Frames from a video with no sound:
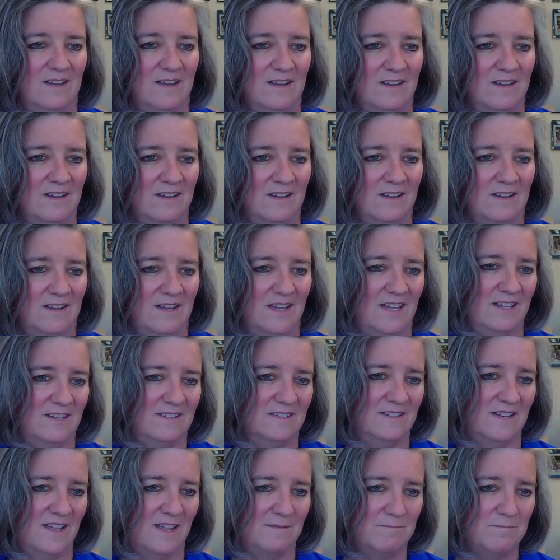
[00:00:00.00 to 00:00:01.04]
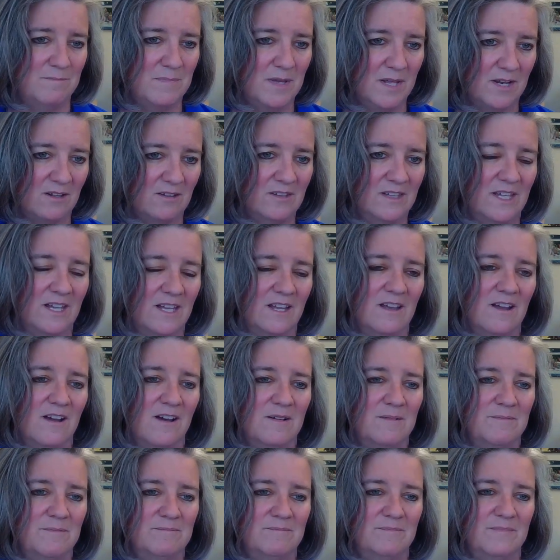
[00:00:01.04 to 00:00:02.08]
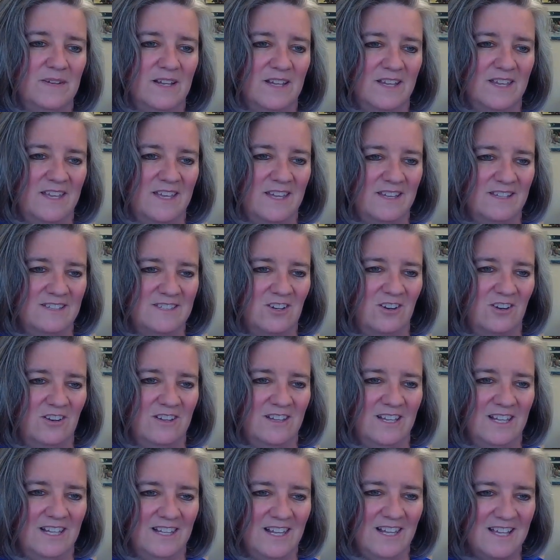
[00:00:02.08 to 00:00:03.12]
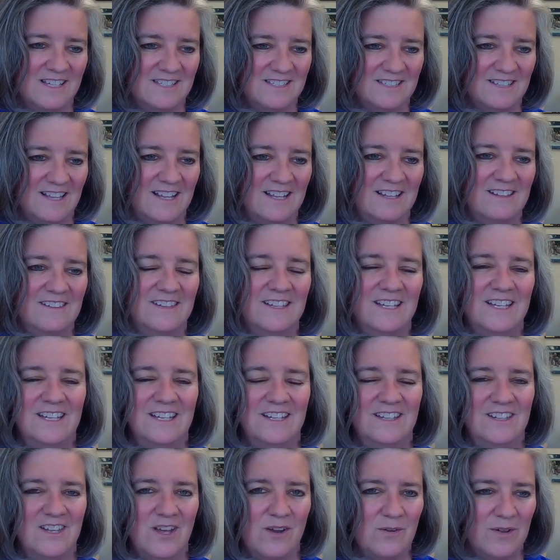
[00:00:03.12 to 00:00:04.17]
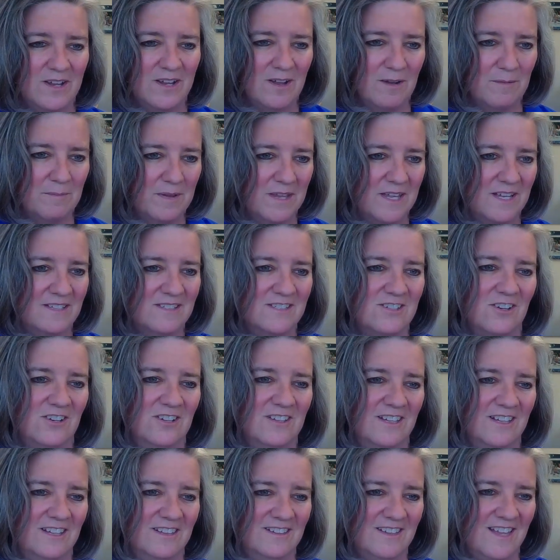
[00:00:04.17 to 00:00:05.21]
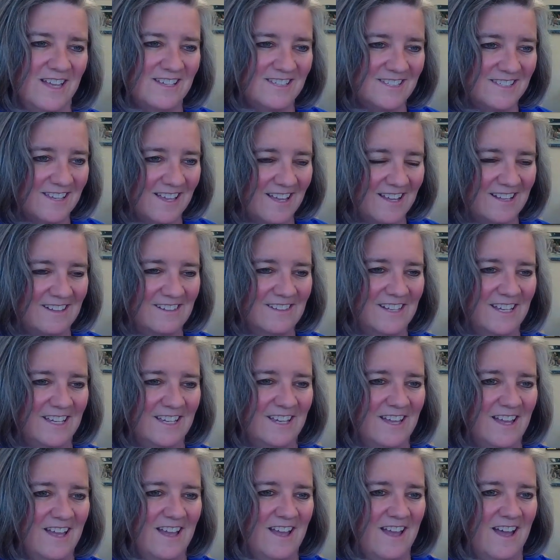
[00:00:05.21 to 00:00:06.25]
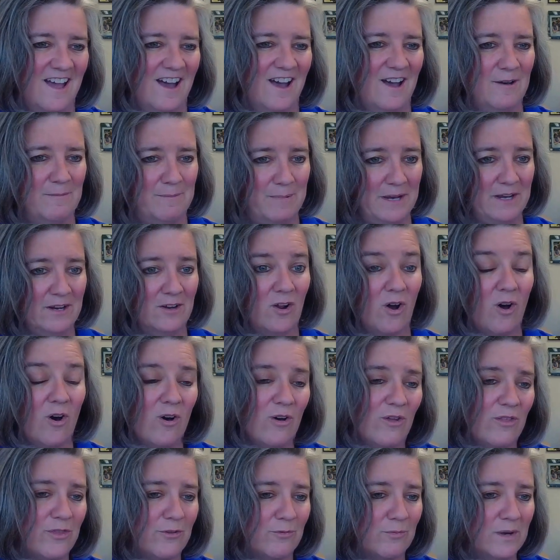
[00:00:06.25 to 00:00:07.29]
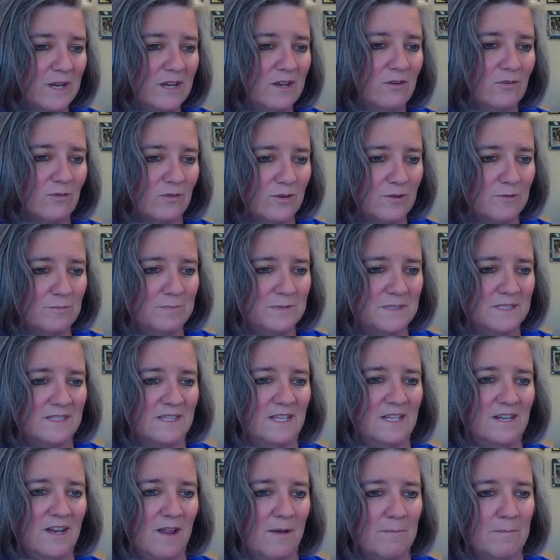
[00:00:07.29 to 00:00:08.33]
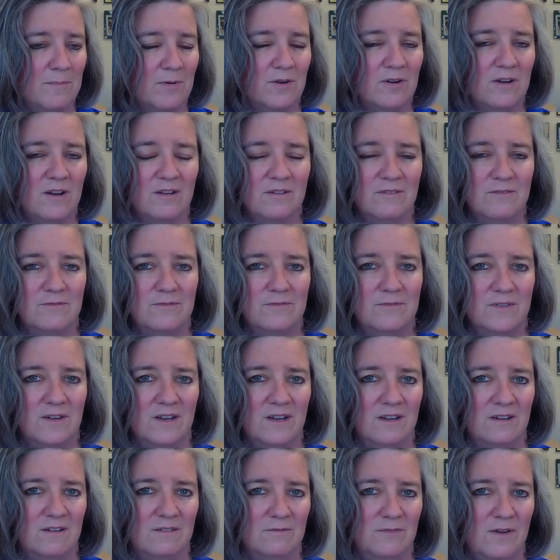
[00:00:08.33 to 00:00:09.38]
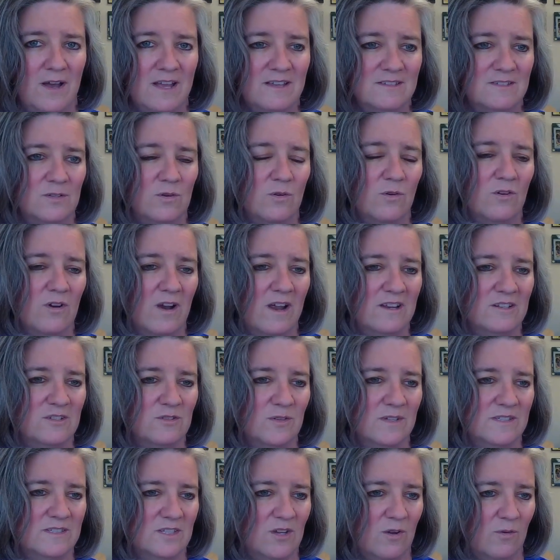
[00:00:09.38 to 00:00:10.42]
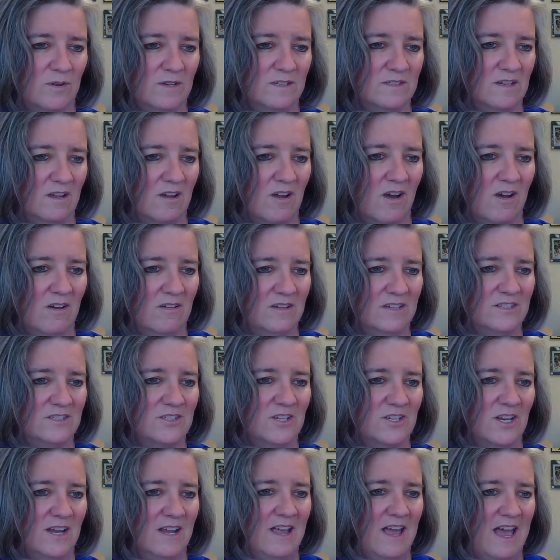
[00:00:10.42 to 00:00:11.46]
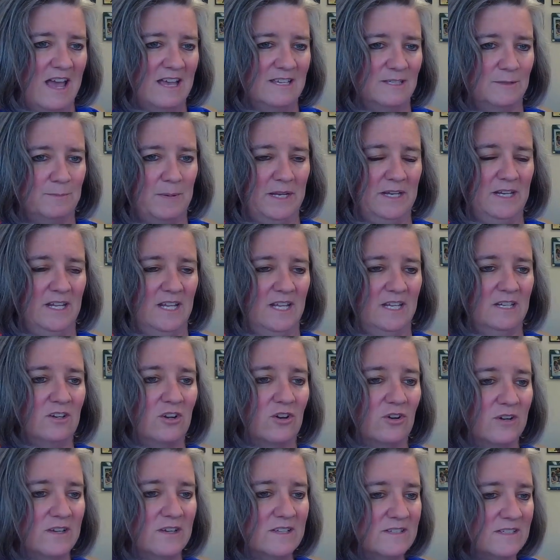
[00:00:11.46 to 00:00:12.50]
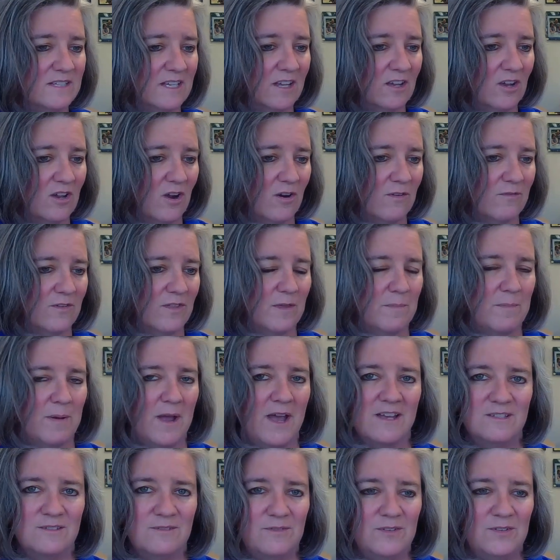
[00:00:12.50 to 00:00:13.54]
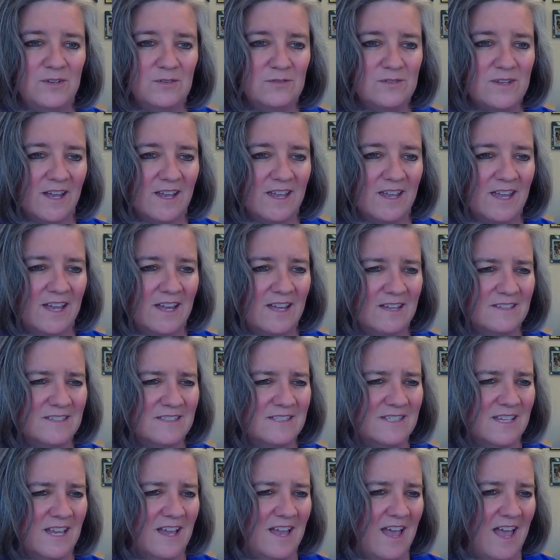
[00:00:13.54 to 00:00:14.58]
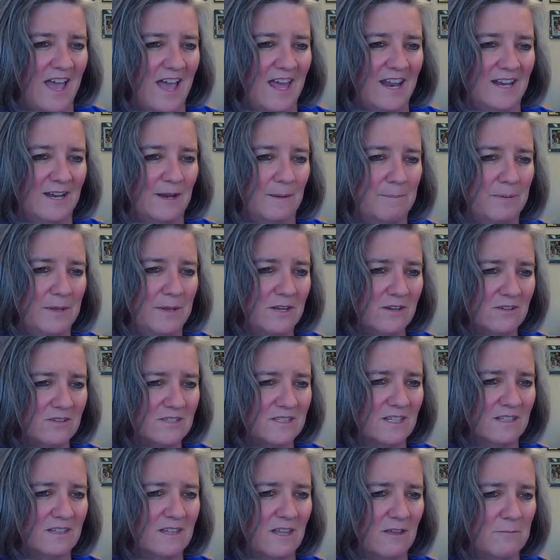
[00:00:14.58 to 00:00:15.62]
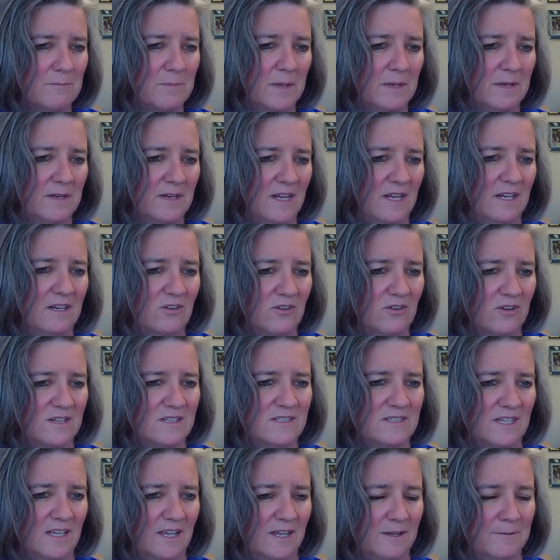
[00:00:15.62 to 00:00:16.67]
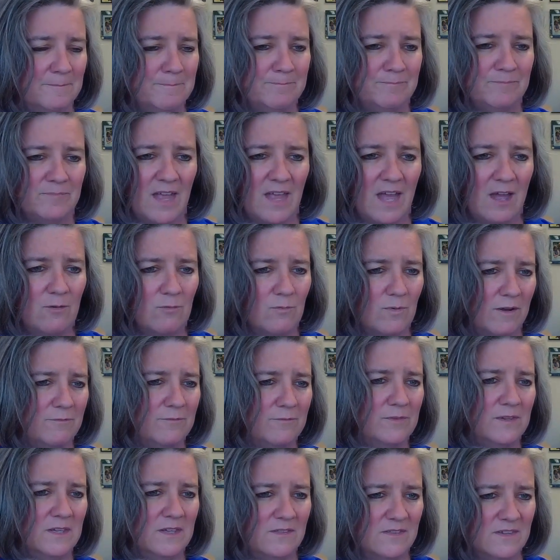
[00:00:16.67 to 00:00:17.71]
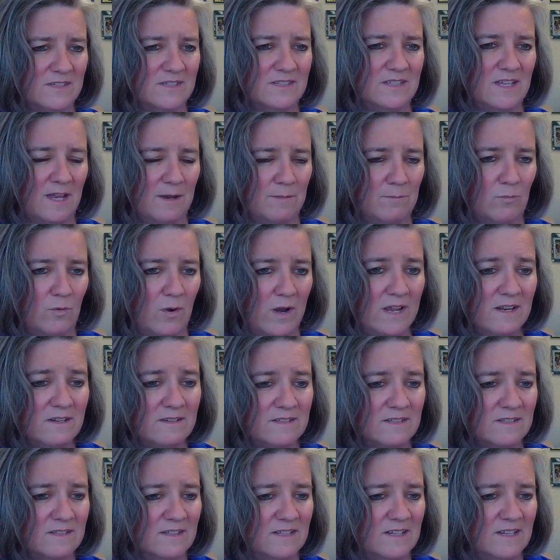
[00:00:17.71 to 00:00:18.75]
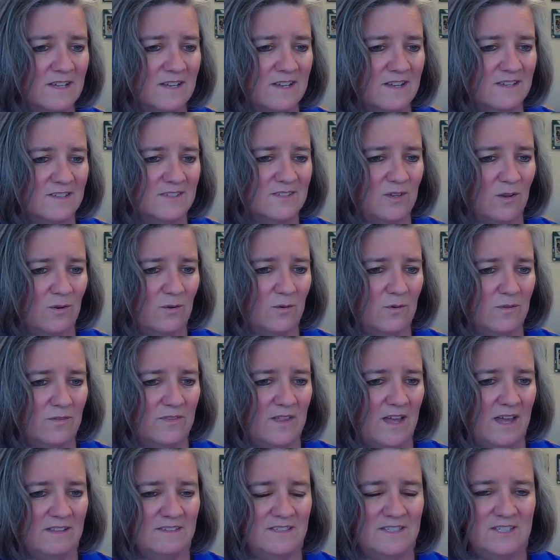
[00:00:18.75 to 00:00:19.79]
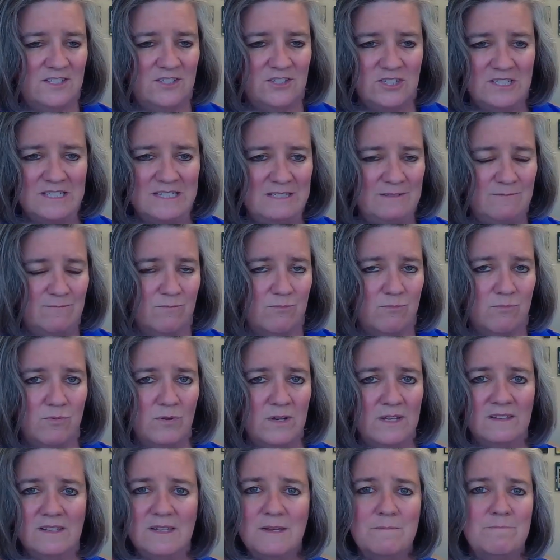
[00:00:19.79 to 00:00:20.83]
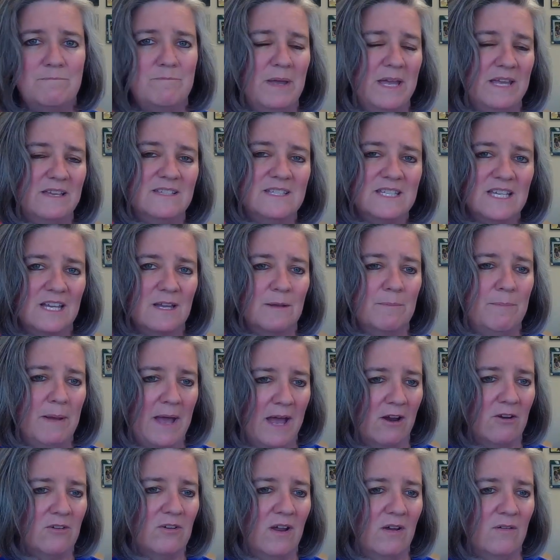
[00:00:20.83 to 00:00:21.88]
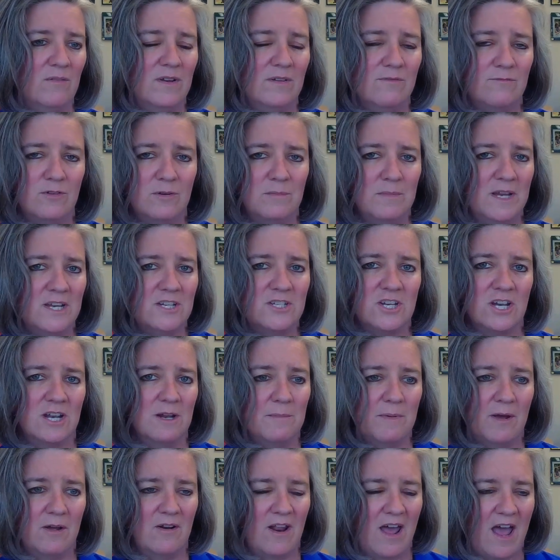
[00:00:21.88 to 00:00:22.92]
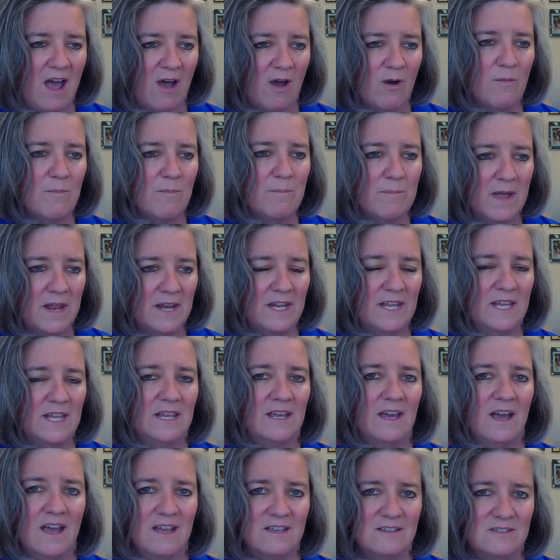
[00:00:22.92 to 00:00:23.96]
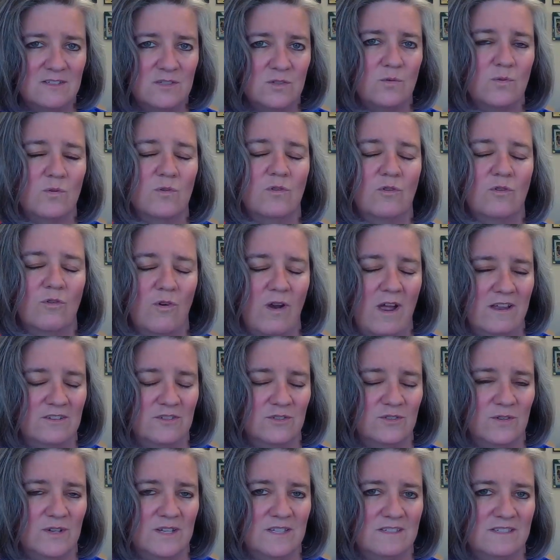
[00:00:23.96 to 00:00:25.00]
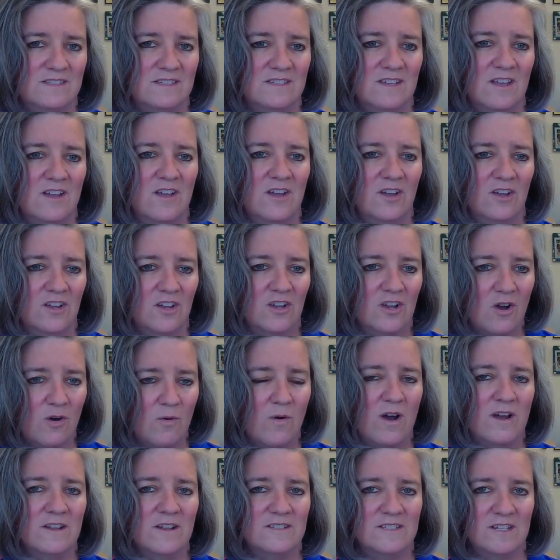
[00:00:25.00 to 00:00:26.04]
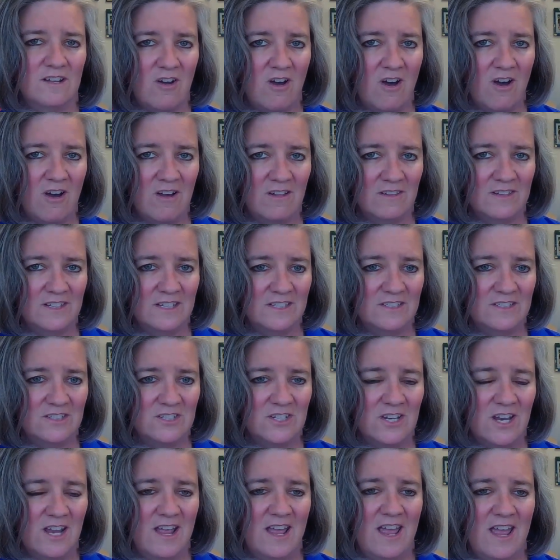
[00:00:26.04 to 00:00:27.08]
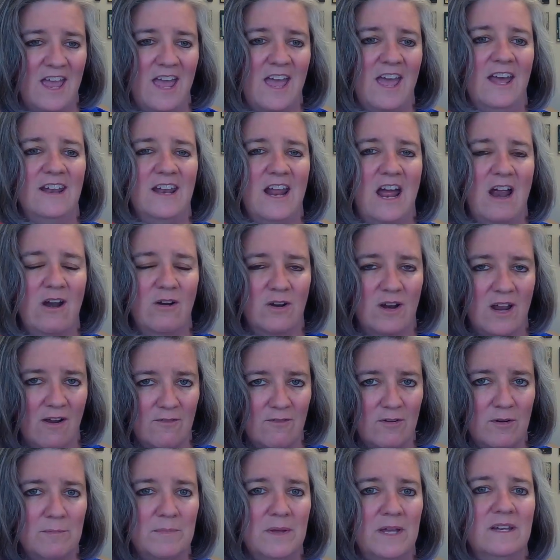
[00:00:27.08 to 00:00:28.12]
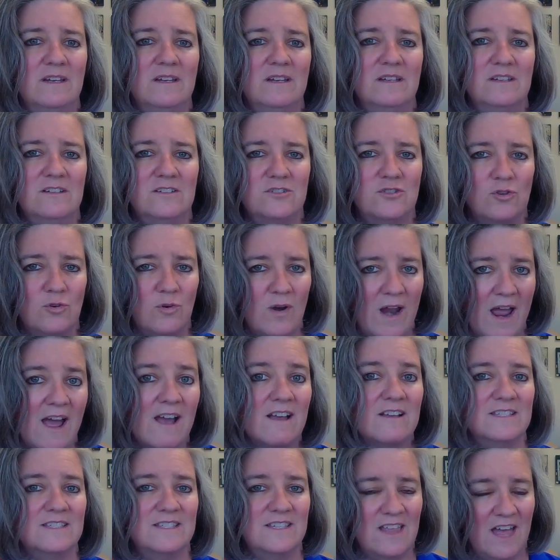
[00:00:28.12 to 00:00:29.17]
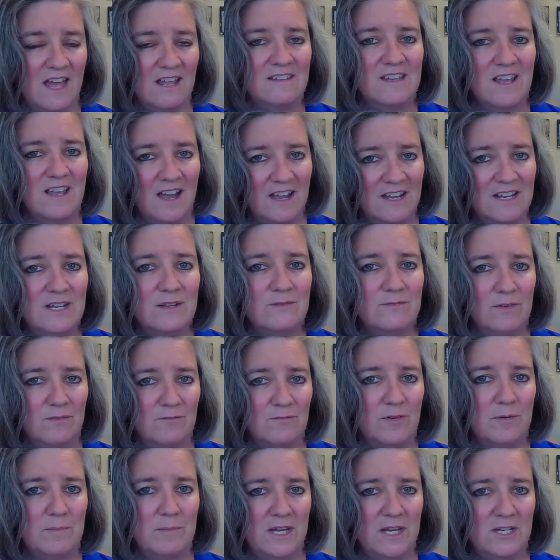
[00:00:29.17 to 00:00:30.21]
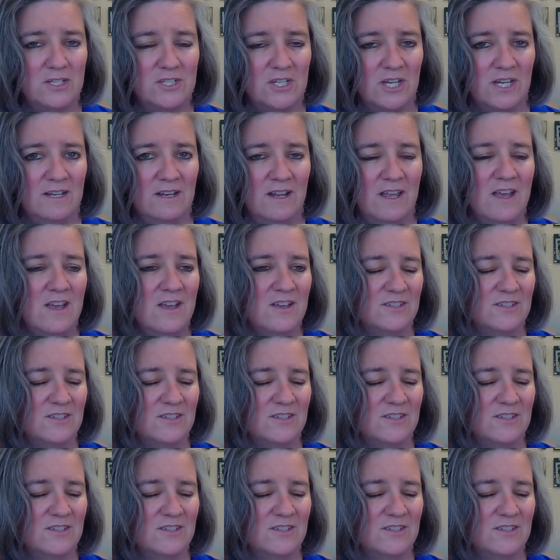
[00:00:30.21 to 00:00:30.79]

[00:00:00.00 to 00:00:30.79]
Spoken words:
And middle-income kids are a little less likely, and low-income kids are a little less likely. But in all three groups, the number of high school graduates going to college has been increasing over the past few decades, and it appears that they've been increasing at roughly the same rate. So that's just really basic background information about how many high school graduates go on to college, and our government tracks that kind of information.